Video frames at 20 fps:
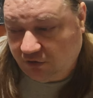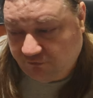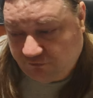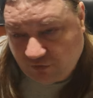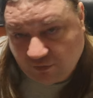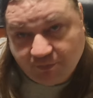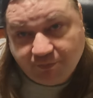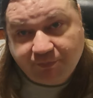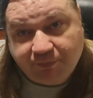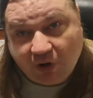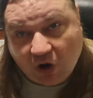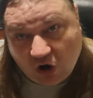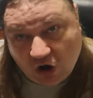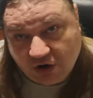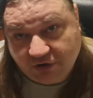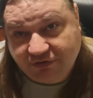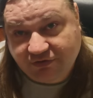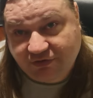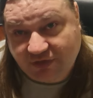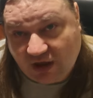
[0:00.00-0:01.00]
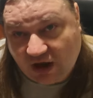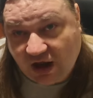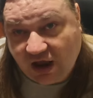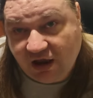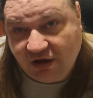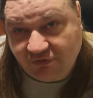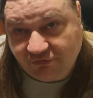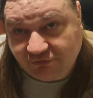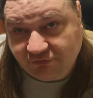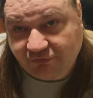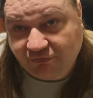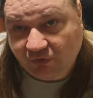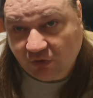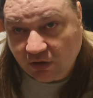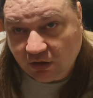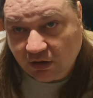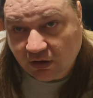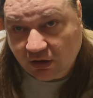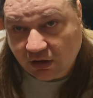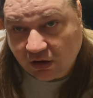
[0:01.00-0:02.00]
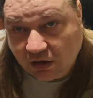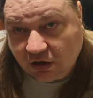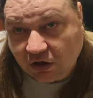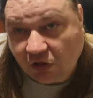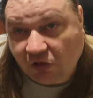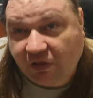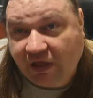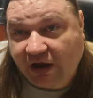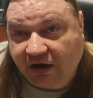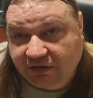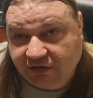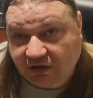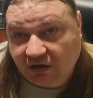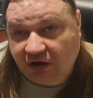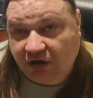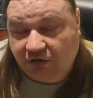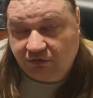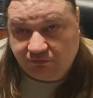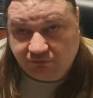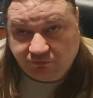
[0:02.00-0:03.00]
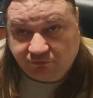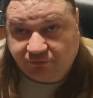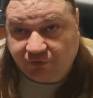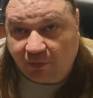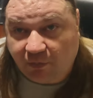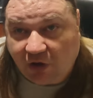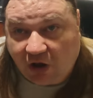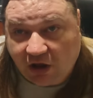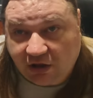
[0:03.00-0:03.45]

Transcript: from parts that I have collected from